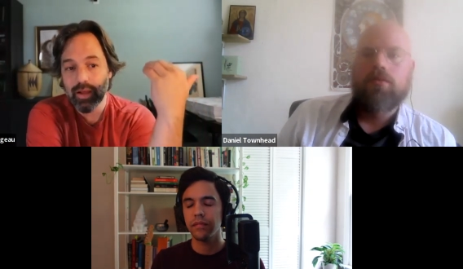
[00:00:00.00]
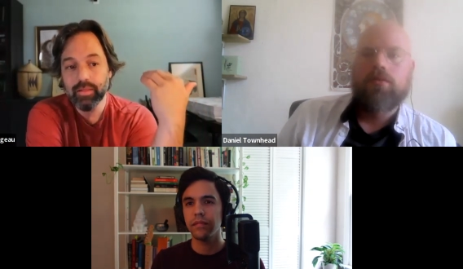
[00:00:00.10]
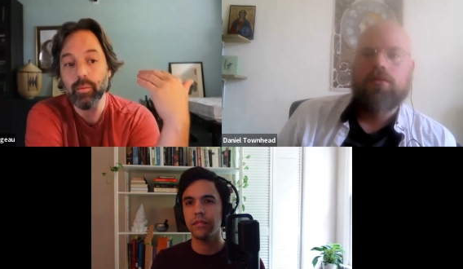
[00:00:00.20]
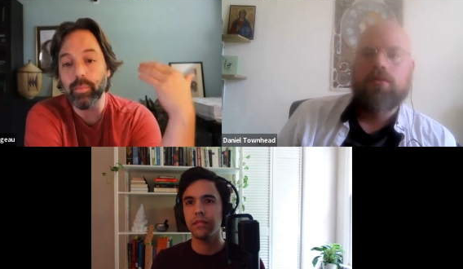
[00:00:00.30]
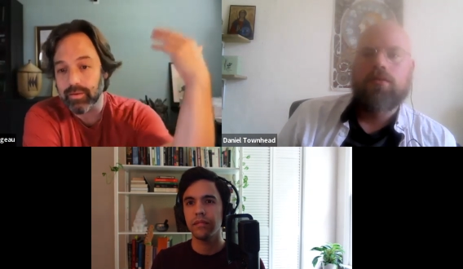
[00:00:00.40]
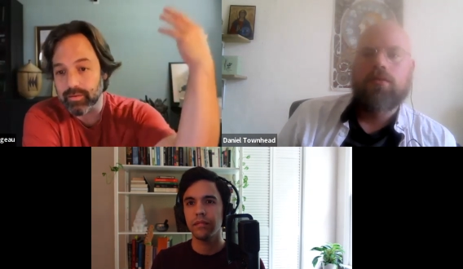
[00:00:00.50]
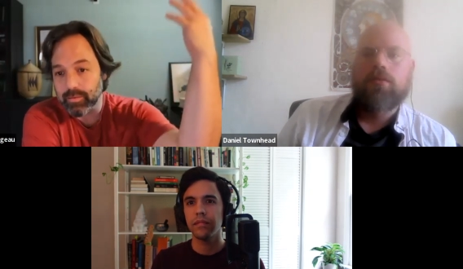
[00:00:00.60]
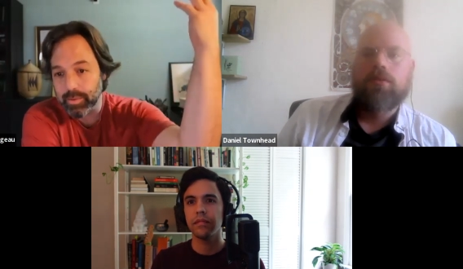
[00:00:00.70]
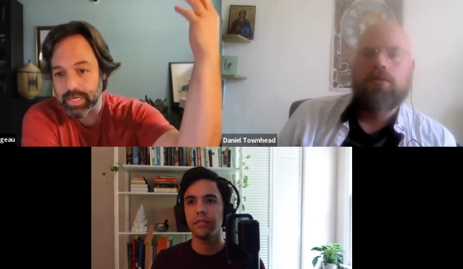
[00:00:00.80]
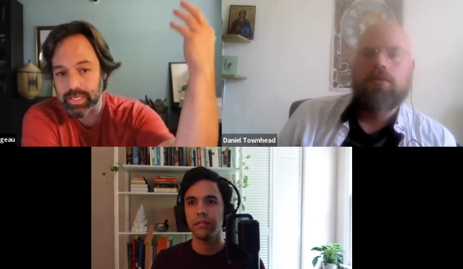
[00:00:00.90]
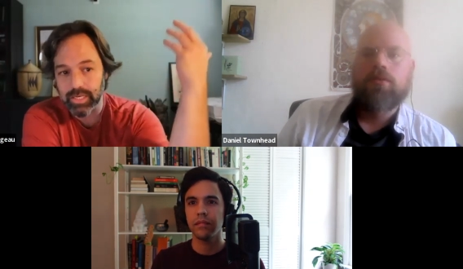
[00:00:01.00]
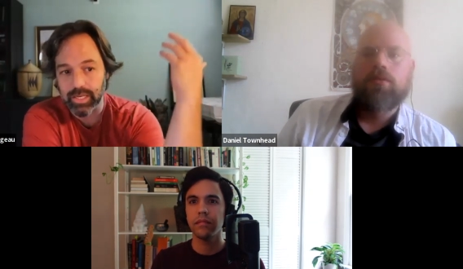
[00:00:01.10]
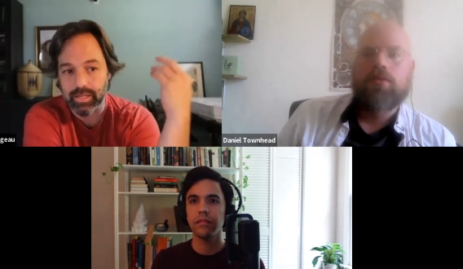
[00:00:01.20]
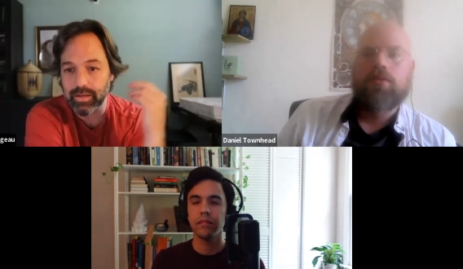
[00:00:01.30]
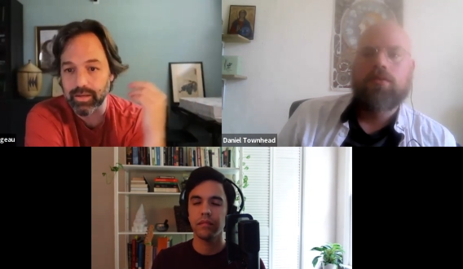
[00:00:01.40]
Speaker 1: their participation
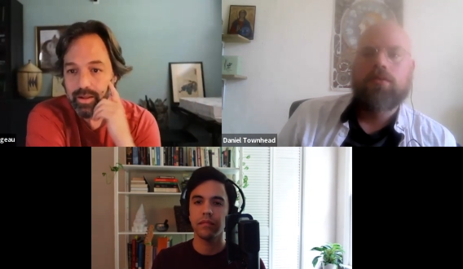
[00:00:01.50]
in